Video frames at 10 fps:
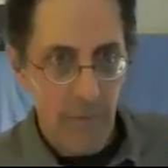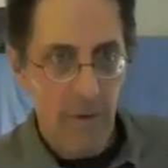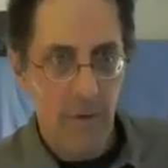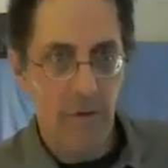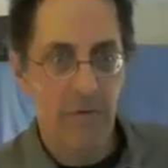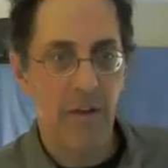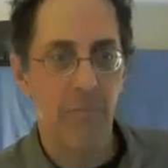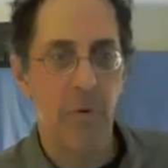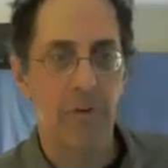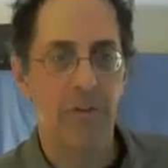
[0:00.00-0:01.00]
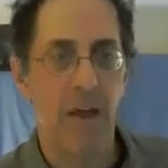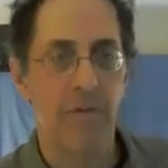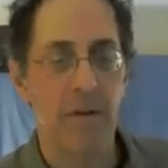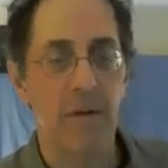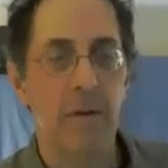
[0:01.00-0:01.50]

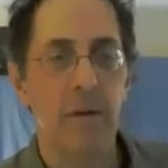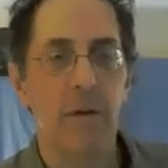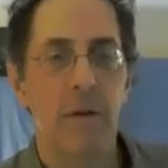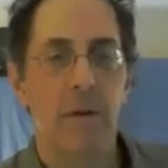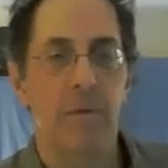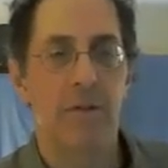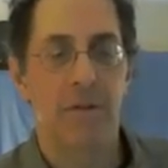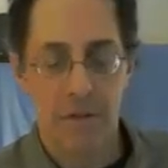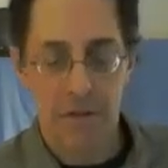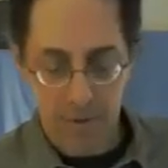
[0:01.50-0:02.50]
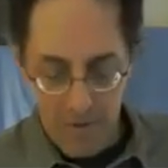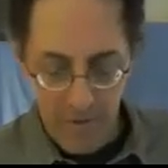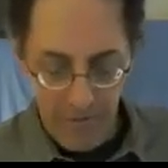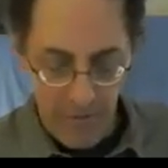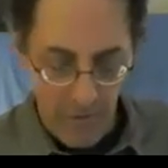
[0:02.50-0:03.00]
7.7, which you can
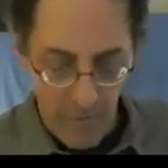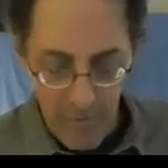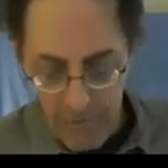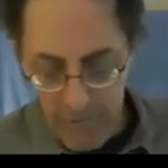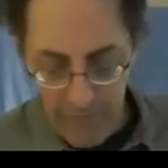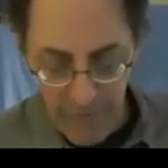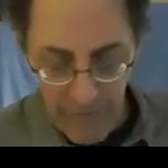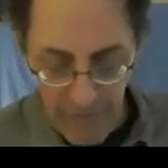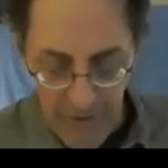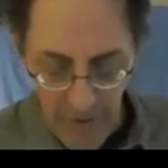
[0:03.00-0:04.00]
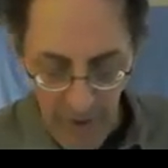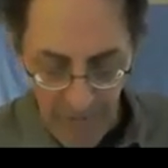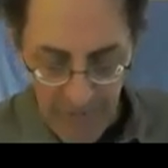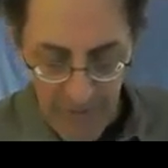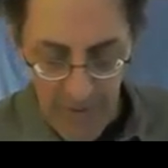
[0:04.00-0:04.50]
also roughly read
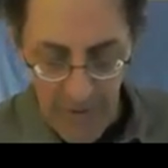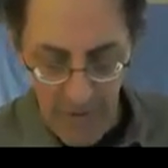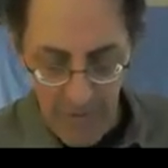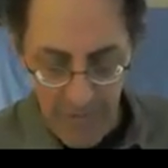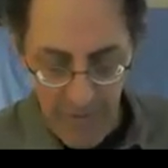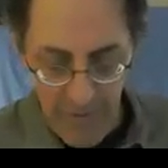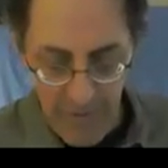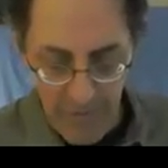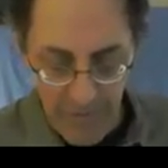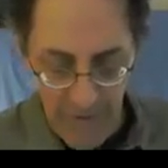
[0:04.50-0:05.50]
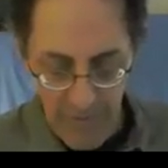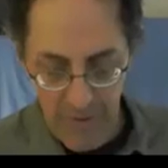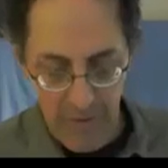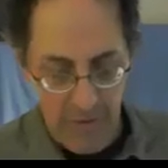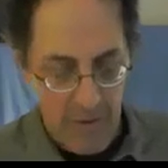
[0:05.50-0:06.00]
off of this figure
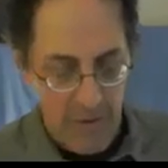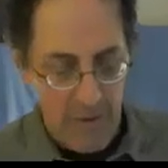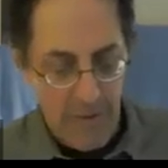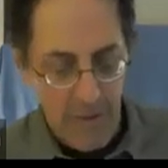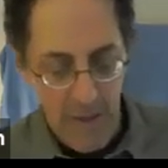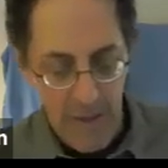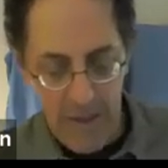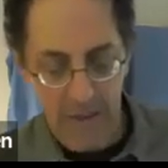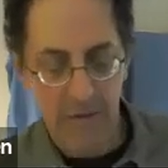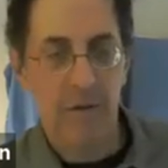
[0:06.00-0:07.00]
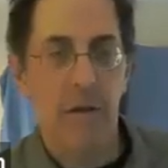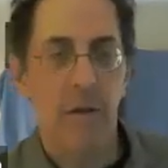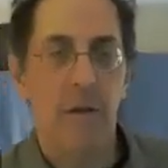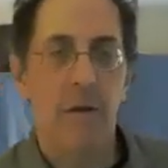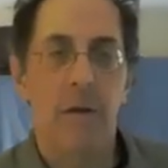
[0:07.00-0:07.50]
here. And
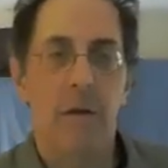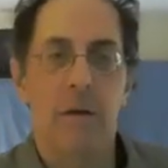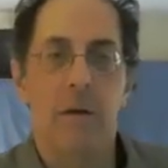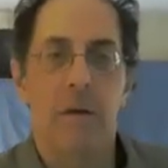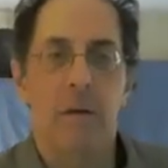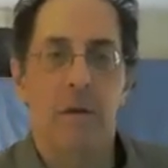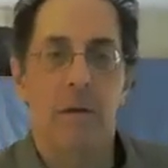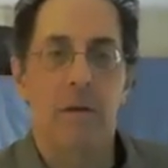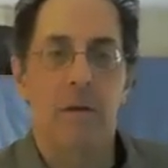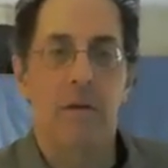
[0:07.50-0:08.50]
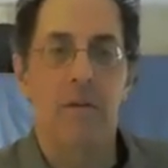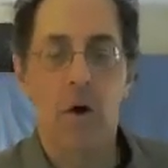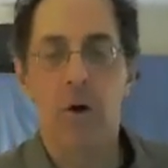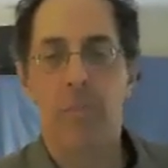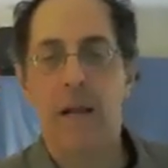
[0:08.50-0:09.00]
the
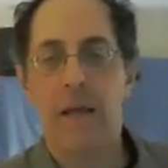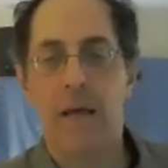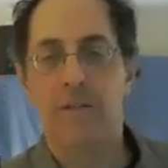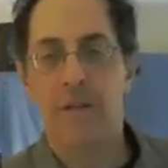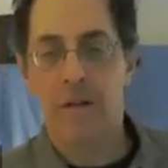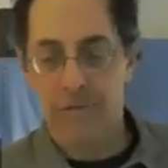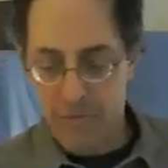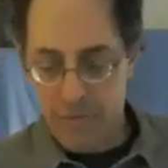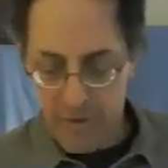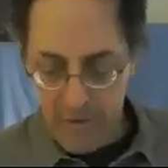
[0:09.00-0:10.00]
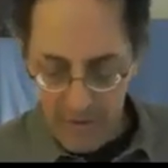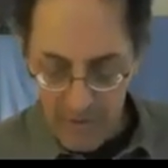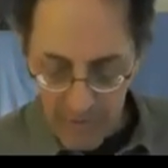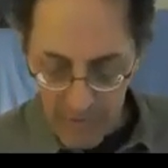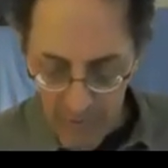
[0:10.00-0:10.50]
total binding energy, therefore,
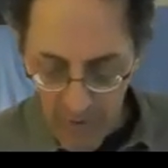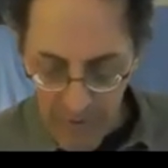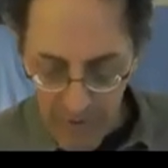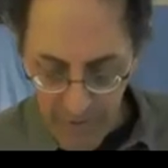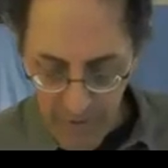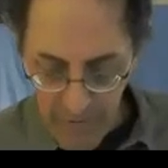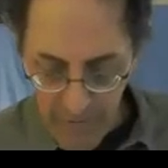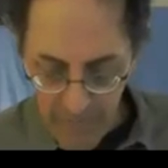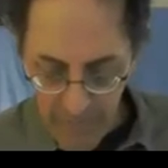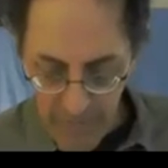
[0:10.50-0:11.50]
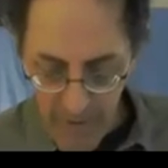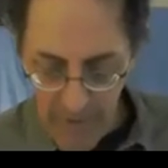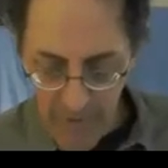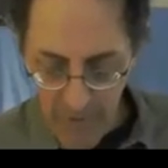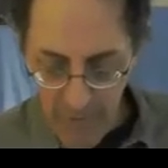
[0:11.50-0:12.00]
is larger,
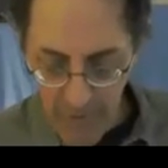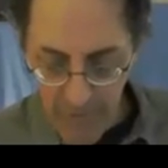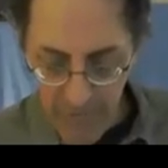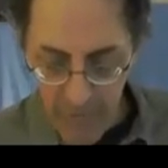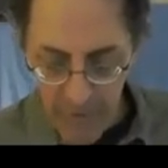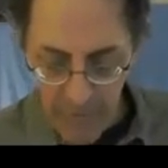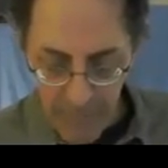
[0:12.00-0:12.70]
92.4.